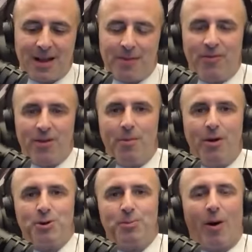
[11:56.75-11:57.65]
and for the
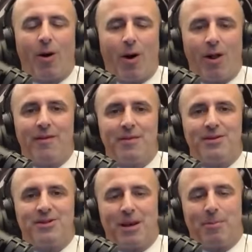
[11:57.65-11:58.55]
most part, all of them
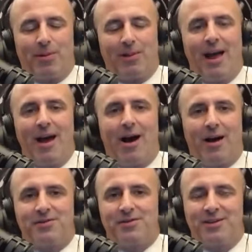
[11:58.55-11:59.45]
that say
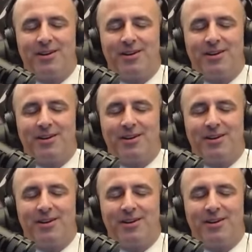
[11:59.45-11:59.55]
playoffs,